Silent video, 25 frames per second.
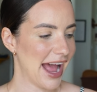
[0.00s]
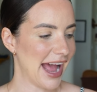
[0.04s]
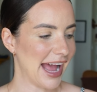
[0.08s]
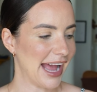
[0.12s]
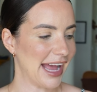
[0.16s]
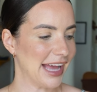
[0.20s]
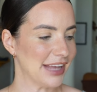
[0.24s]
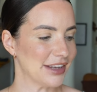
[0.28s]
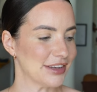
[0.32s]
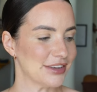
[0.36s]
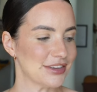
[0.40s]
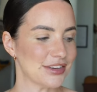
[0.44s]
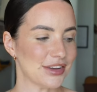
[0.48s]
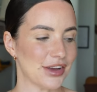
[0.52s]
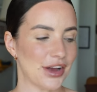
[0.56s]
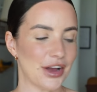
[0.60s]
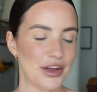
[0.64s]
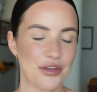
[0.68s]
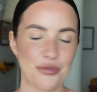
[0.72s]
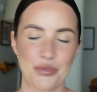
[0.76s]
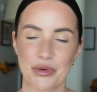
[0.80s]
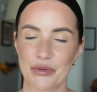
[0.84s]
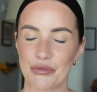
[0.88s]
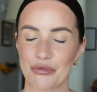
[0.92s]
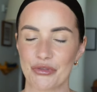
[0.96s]
And
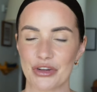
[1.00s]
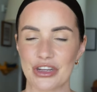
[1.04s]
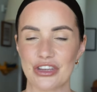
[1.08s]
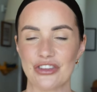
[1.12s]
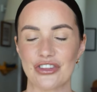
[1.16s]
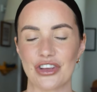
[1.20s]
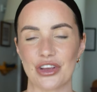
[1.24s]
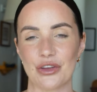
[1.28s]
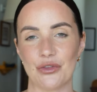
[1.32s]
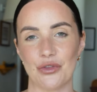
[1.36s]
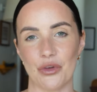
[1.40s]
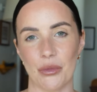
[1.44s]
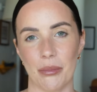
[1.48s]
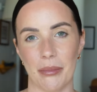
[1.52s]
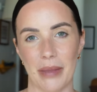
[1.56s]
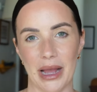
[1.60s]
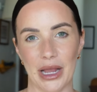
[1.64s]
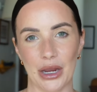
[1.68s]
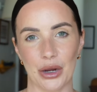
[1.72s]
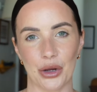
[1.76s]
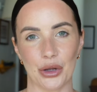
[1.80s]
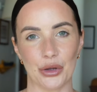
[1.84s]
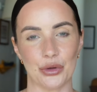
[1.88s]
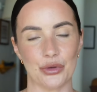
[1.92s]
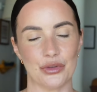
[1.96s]
I've been reaching for
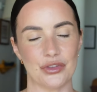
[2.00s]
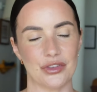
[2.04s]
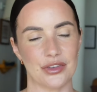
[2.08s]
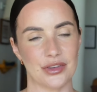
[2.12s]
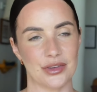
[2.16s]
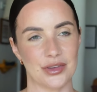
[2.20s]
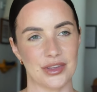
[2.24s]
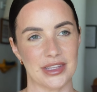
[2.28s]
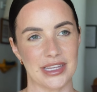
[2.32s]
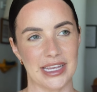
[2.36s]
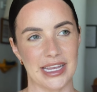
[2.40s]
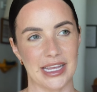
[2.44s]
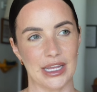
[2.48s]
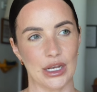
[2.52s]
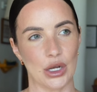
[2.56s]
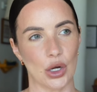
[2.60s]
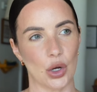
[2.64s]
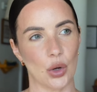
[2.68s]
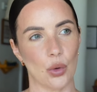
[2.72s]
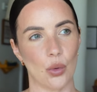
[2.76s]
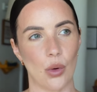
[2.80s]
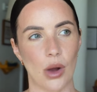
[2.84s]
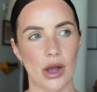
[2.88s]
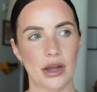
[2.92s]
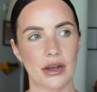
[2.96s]
Mango Skin
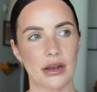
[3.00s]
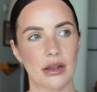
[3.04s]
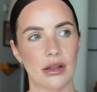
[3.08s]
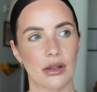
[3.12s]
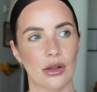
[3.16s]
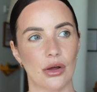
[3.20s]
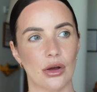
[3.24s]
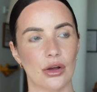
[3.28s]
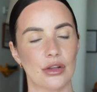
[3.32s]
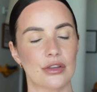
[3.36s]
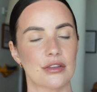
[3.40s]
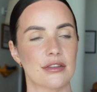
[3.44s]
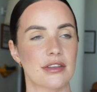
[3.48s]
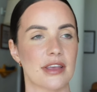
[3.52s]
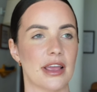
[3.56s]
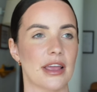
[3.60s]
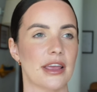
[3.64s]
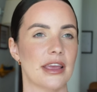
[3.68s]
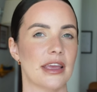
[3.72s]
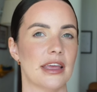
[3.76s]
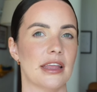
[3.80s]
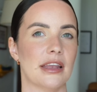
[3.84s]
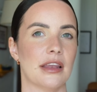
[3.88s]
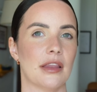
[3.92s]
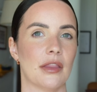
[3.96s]
quite a lot
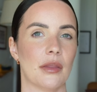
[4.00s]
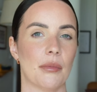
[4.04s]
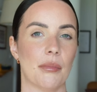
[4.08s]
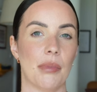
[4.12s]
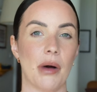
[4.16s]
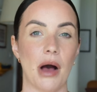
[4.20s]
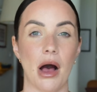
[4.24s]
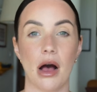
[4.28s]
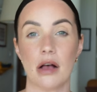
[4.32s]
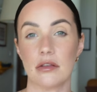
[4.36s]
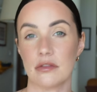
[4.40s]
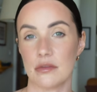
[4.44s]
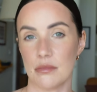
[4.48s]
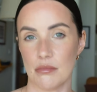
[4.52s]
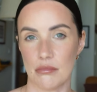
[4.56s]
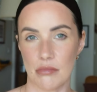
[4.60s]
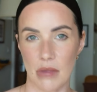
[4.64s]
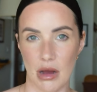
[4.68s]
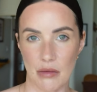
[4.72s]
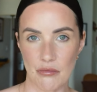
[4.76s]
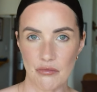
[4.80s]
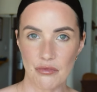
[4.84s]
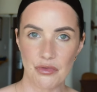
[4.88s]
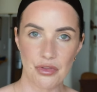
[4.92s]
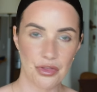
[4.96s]
in the past
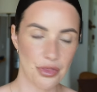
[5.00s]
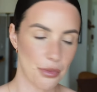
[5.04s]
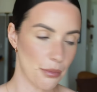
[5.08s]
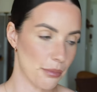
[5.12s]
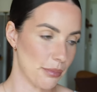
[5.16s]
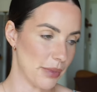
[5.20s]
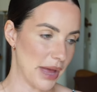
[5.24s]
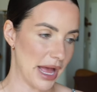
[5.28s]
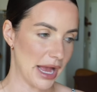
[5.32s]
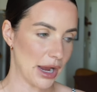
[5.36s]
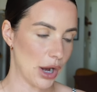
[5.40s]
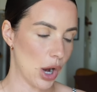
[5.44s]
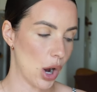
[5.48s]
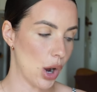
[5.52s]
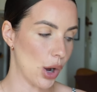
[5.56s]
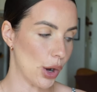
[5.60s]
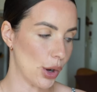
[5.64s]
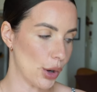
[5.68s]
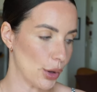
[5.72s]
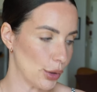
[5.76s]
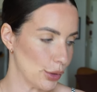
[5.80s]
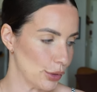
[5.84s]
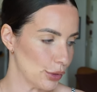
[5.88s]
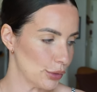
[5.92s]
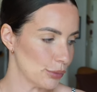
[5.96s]
month back
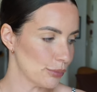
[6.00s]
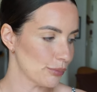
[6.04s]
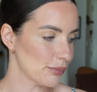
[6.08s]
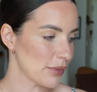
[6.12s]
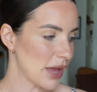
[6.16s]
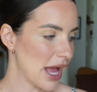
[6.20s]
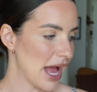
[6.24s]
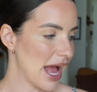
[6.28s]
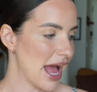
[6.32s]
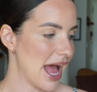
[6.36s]
home,